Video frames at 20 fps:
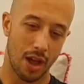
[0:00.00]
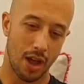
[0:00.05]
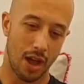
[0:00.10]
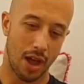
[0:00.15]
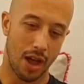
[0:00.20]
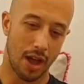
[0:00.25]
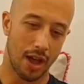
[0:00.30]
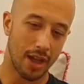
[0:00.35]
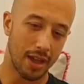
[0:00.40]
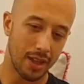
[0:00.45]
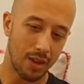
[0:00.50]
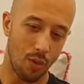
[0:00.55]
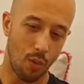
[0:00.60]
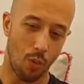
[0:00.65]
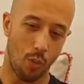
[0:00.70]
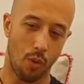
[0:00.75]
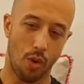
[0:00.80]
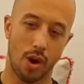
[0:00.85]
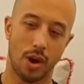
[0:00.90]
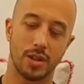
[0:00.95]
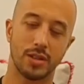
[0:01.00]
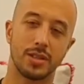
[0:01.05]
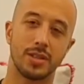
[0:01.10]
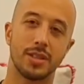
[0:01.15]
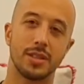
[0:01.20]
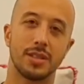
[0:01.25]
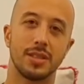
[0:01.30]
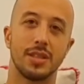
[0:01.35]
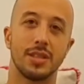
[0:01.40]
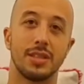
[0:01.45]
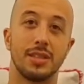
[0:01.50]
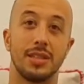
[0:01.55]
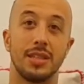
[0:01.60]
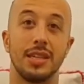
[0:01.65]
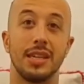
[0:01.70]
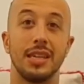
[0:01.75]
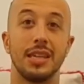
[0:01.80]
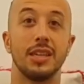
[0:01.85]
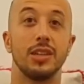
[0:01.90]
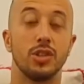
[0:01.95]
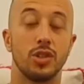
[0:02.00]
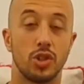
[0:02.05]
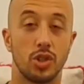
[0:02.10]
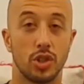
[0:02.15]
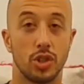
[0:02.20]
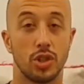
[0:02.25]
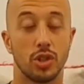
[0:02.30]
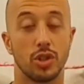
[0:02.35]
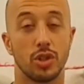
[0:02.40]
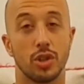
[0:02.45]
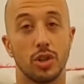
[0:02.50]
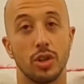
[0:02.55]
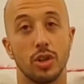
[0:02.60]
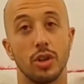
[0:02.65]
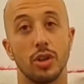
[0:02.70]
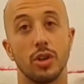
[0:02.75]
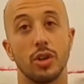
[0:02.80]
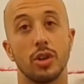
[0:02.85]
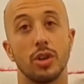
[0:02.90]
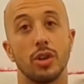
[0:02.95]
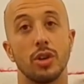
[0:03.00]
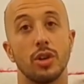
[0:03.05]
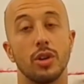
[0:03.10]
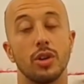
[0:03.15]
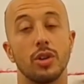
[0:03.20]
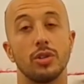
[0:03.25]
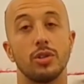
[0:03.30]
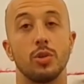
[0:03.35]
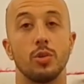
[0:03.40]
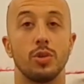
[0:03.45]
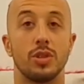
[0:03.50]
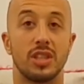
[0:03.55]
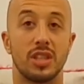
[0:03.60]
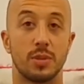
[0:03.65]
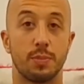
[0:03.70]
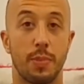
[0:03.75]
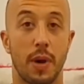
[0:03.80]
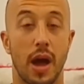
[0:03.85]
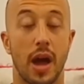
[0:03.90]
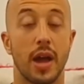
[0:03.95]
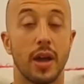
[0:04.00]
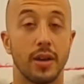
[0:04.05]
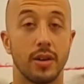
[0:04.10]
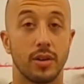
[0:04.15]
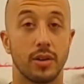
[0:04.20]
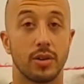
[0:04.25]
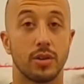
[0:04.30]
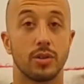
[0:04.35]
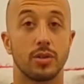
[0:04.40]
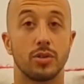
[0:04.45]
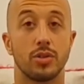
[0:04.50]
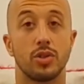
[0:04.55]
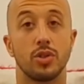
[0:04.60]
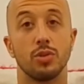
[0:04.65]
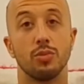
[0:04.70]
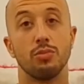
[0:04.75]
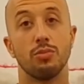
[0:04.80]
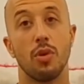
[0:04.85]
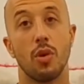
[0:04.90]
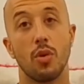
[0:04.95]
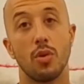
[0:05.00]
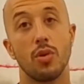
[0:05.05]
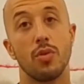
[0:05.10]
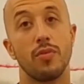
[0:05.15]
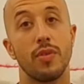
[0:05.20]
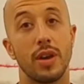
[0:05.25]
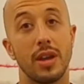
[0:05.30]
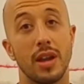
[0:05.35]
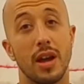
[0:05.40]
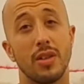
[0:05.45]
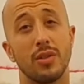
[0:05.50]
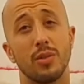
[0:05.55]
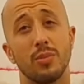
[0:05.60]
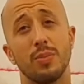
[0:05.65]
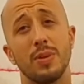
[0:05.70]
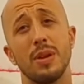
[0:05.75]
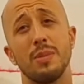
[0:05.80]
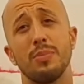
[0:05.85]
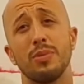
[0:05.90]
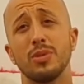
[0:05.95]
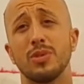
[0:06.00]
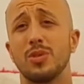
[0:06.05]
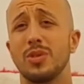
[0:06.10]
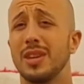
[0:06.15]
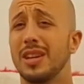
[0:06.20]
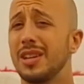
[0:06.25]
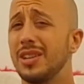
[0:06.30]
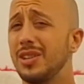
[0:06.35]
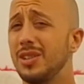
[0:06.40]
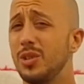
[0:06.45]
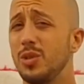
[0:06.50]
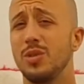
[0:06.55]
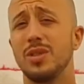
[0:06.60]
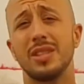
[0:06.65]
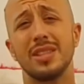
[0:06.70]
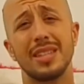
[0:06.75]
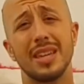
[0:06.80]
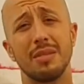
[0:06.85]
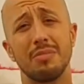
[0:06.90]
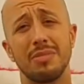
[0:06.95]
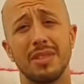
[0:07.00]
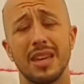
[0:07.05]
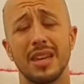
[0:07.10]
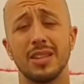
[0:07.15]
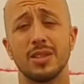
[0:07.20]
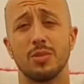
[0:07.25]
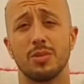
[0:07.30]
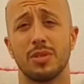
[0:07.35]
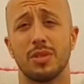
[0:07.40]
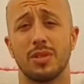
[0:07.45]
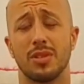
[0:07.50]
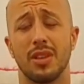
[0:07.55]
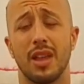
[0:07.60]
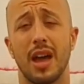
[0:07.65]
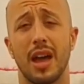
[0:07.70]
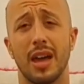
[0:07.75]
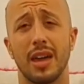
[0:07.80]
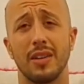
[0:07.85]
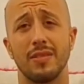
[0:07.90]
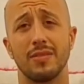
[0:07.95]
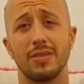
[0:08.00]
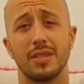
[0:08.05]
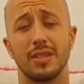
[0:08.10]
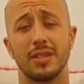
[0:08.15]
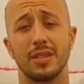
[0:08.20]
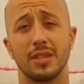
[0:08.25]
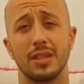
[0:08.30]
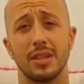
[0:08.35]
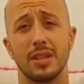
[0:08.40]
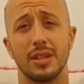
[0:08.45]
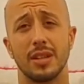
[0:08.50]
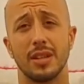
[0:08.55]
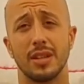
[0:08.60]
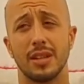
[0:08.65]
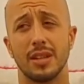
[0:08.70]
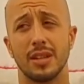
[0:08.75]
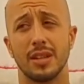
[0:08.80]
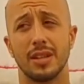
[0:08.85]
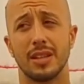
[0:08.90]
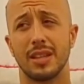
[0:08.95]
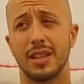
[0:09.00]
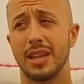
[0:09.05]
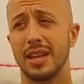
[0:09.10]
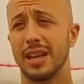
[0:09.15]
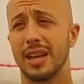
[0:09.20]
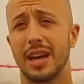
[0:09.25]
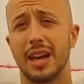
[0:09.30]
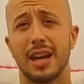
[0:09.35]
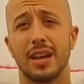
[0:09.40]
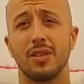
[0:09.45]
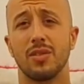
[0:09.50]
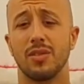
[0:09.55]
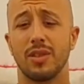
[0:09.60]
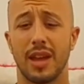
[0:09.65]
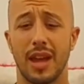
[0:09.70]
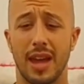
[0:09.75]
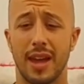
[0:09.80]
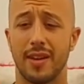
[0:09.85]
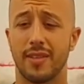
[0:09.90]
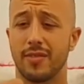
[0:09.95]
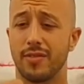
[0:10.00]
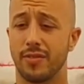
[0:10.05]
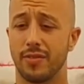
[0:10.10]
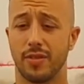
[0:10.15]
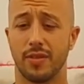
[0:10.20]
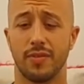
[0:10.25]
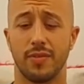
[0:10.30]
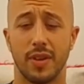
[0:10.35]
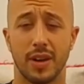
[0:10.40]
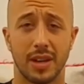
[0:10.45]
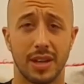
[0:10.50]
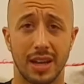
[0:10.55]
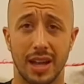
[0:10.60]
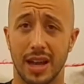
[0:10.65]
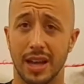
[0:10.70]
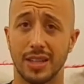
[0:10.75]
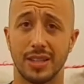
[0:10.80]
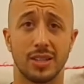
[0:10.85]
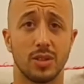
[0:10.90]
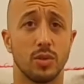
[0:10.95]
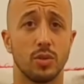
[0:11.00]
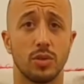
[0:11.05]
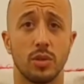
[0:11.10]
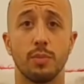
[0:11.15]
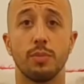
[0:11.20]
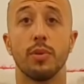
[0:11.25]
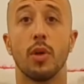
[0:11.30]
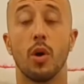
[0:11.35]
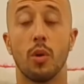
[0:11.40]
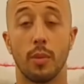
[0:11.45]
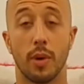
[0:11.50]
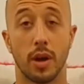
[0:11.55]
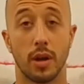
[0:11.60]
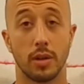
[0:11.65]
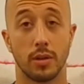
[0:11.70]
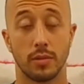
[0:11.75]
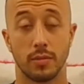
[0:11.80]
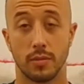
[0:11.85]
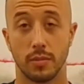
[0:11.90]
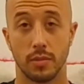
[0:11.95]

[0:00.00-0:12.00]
I want to teach, to inspire, to motivate other people so they can do the same things with their lives. I don't have a fucking high school diploma,